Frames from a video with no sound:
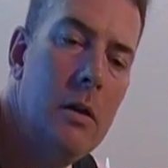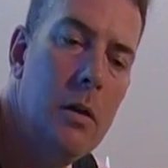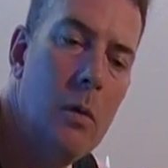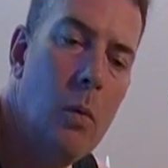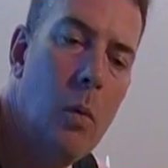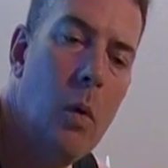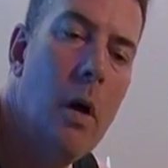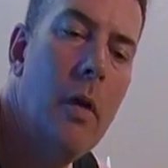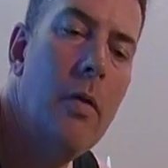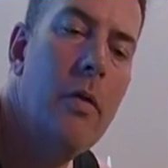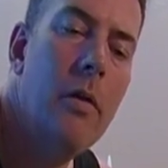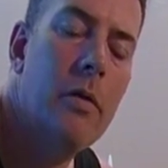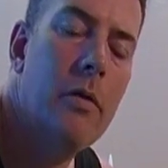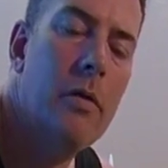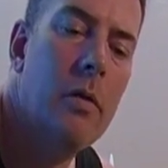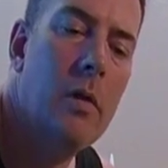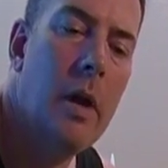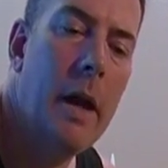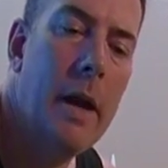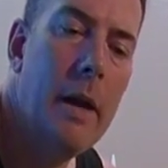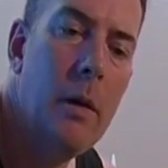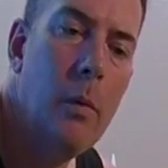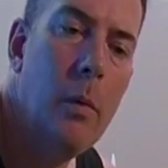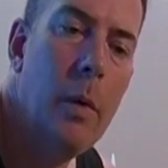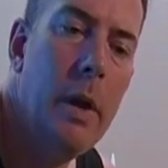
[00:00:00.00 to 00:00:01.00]
You want this
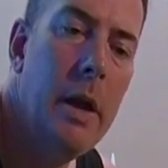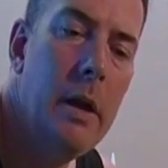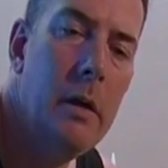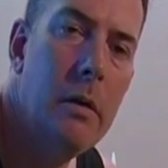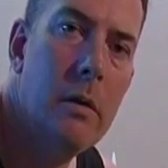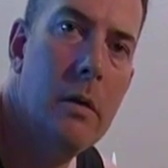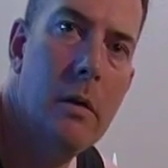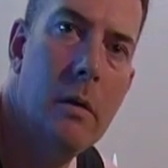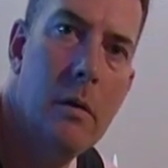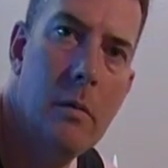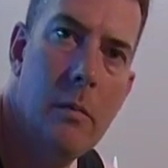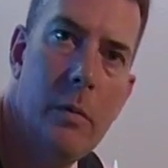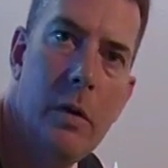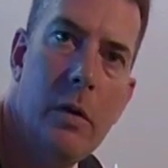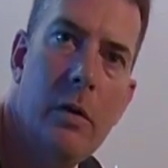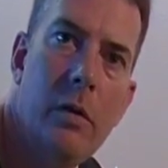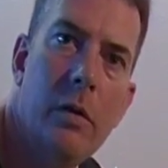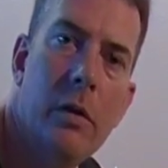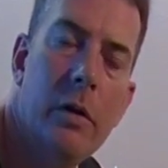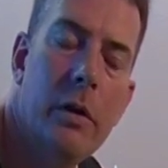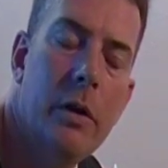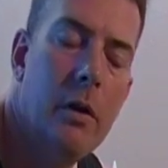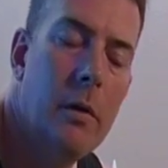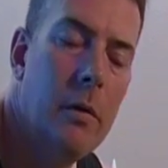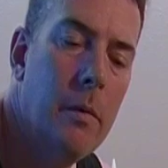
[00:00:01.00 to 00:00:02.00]
lightweight
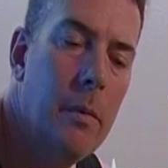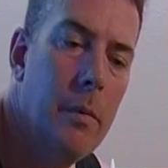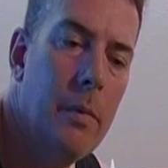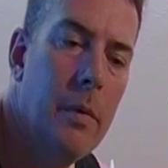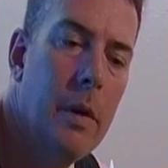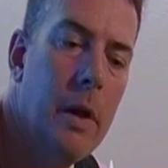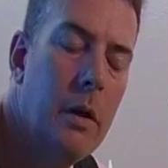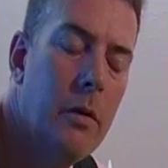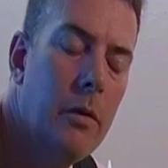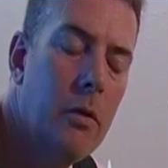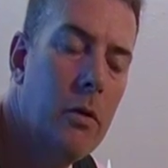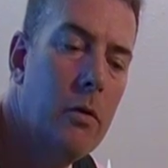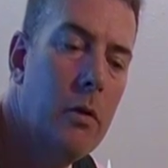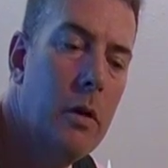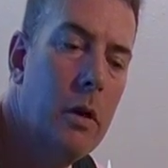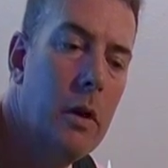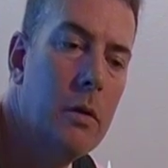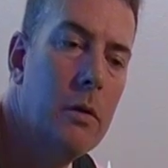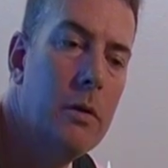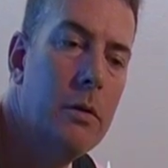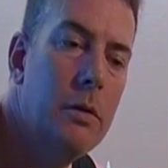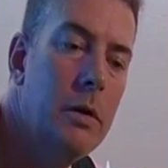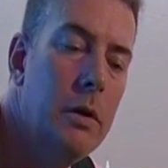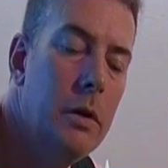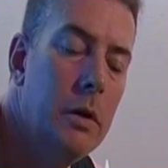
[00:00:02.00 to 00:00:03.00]
material that is
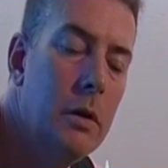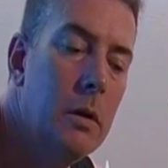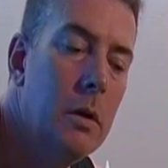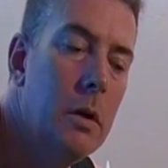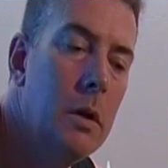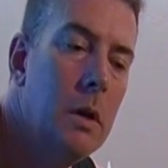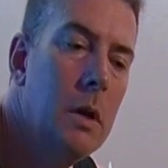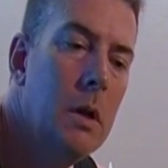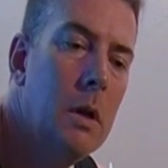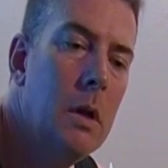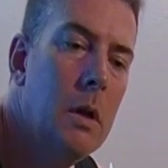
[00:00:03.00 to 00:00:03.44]
critical to you.